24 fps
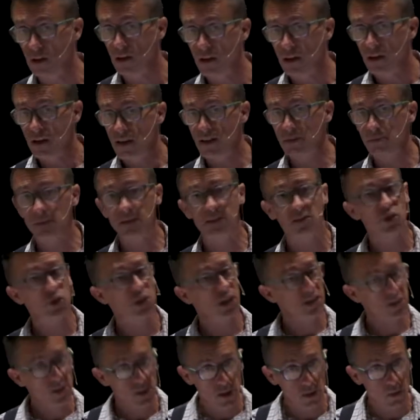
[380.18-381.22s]
He's been
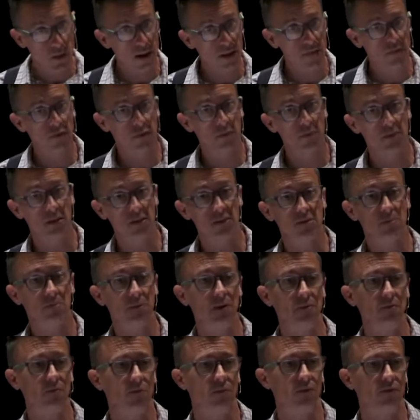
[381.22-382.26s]
chased away from his
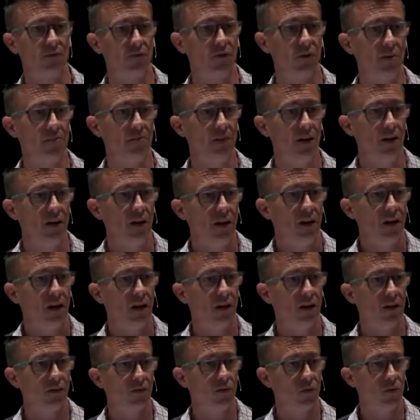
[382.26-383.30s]
people and from
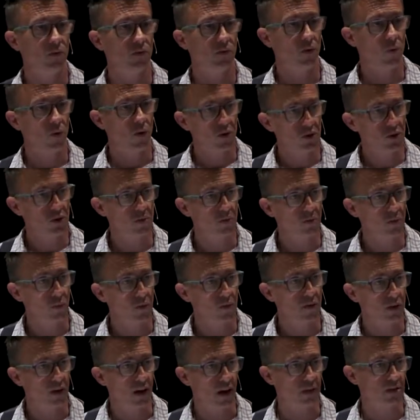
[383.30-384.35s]
uh, the, the worship
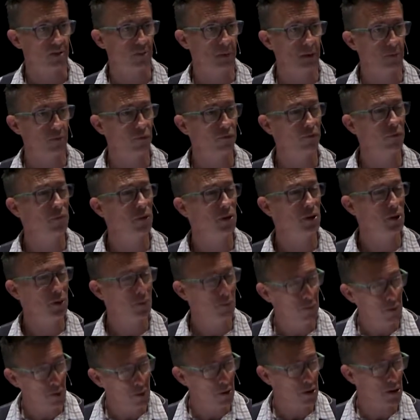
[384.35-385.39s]
with God's people, from the
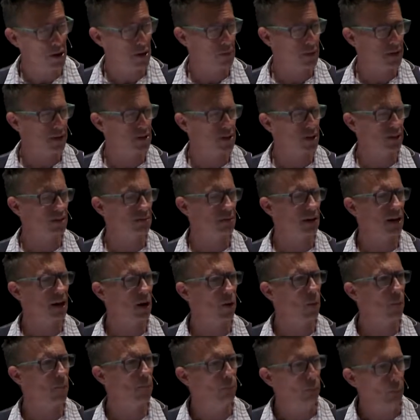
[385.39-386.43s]
community. And we talked about
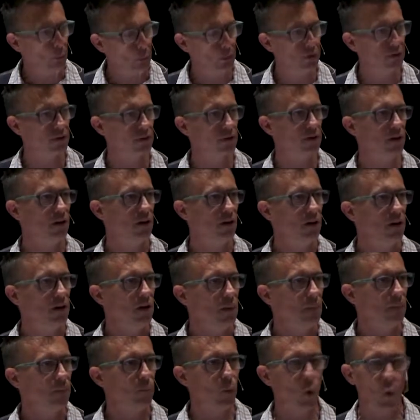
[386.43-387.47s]
how important
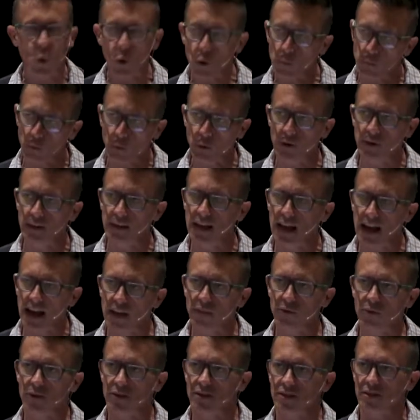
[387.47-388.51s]
corporate
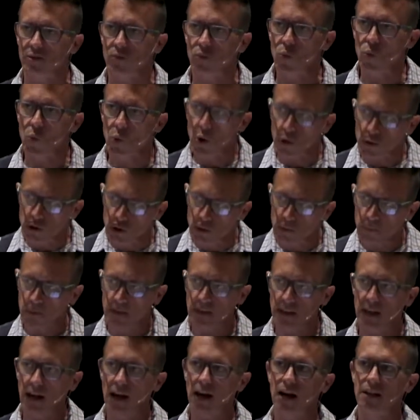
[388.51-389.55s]
gatherings and
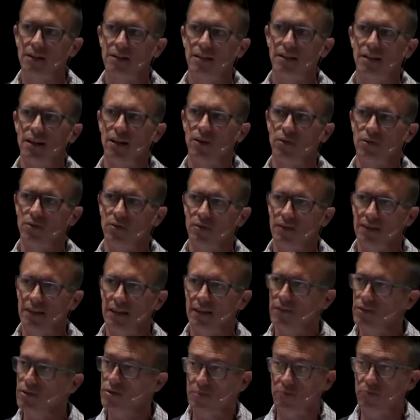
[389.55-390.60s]
worshiping God together.
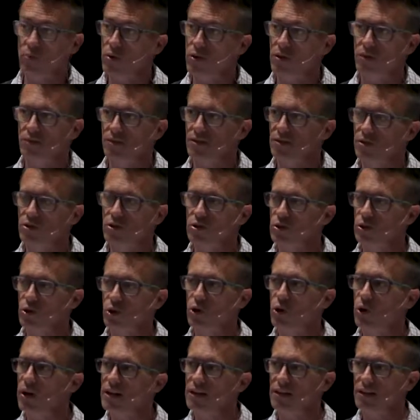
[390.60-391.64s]
This morning was just a
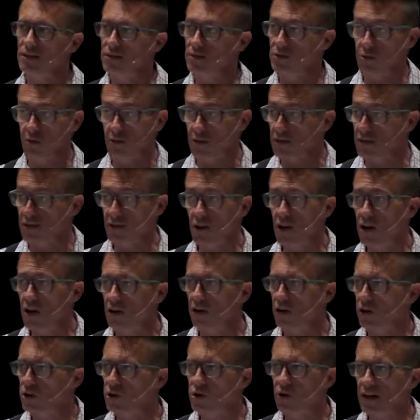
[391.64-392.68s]
great, during
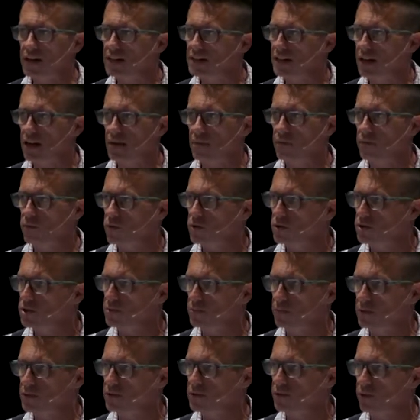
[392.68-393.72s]
song, a great time of
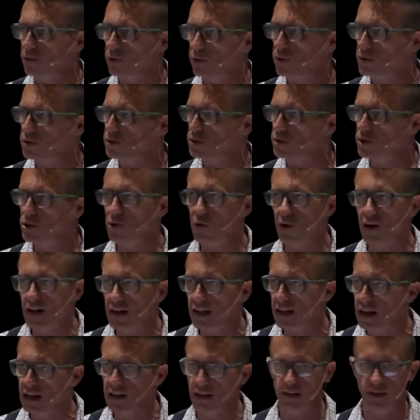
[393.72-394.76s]
worship unto the Lord, just
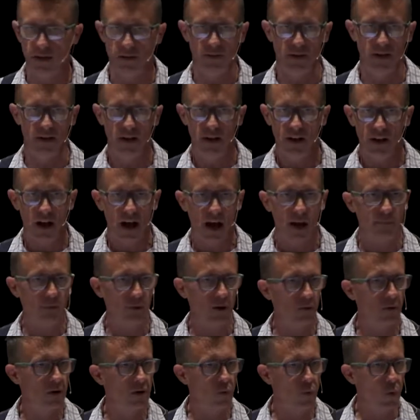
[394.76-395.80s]
crying out to Him. And I
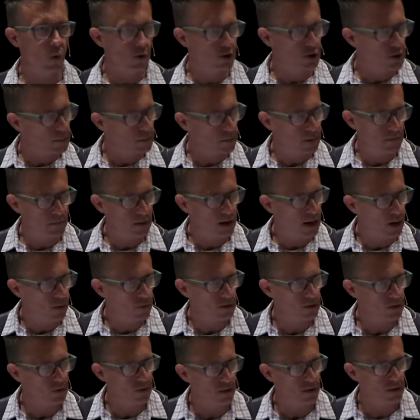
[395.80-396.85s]
pray we worship Him now
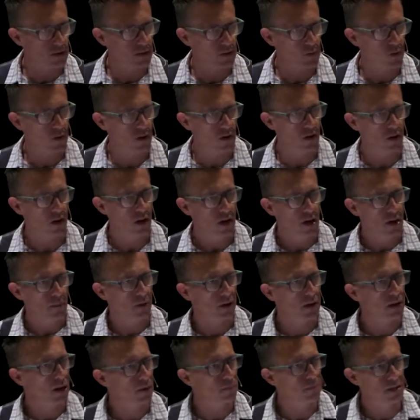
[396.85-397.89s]
as we're in His Word.
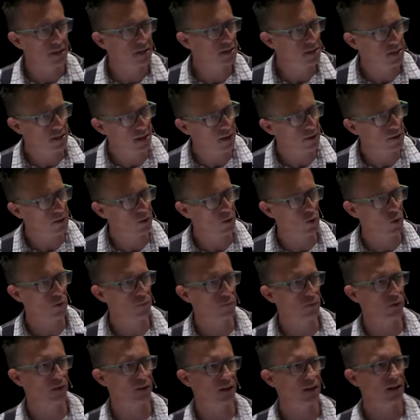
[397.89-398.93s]
But coming together
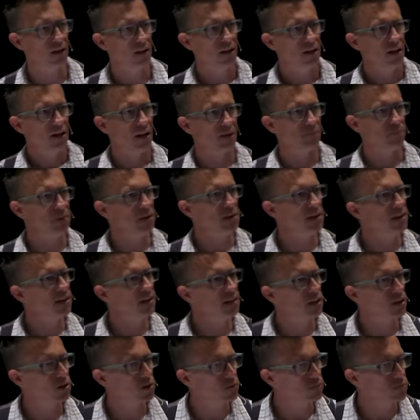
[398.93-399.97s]
corporately and being in
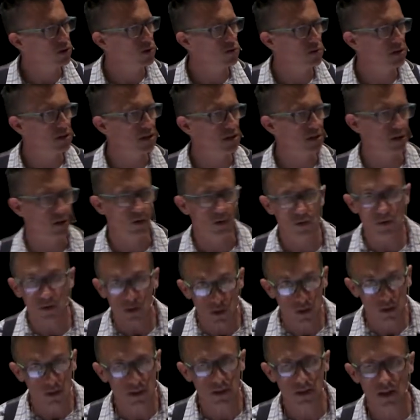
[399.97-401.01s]
a community, in a
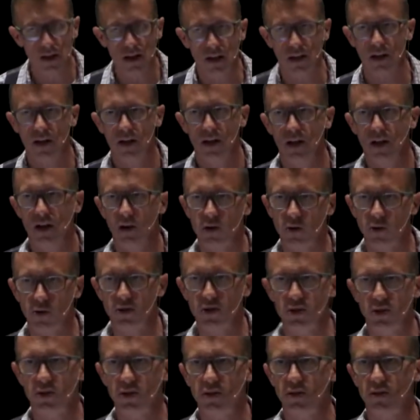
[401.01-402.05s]
Christian today, a
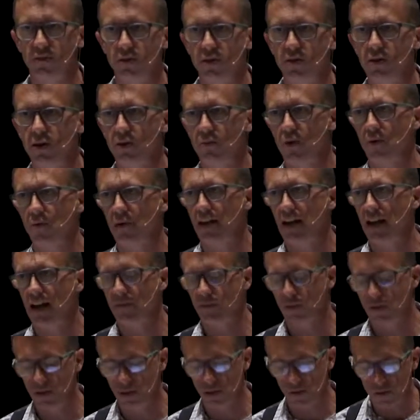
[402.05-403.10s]
Christian community where we
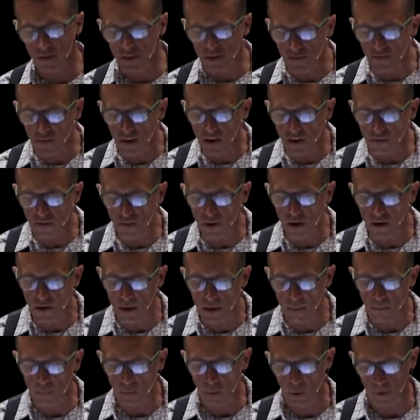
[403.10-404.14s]
have one another is very, very
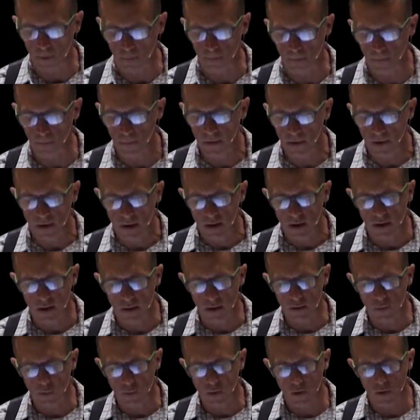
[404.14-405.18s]
important.
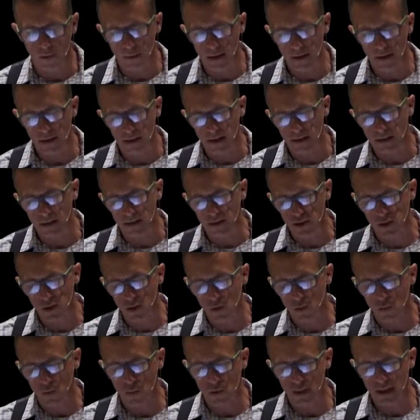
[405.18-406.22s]
Uh, and, and
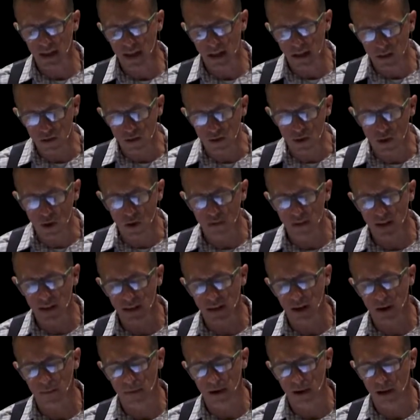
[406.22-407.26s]
so we kind of saw
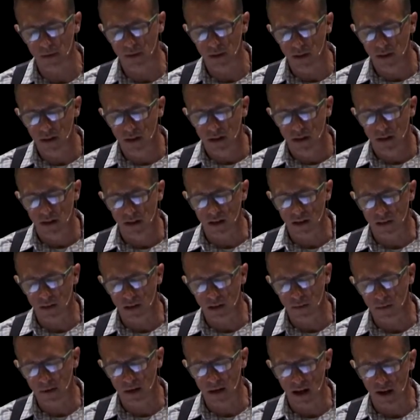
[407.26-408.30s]
that come out, uh,
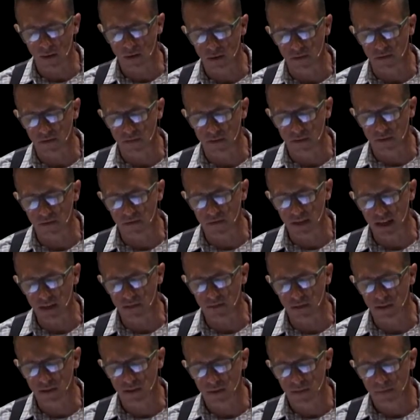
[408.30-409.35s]
coming out of, of
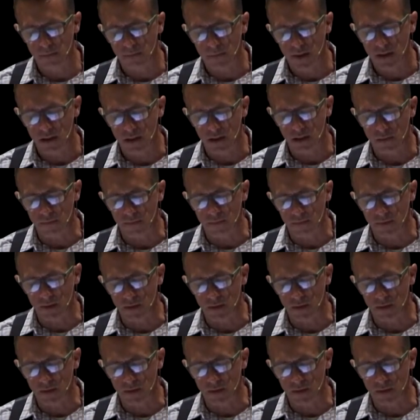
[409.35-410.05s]
David. Um,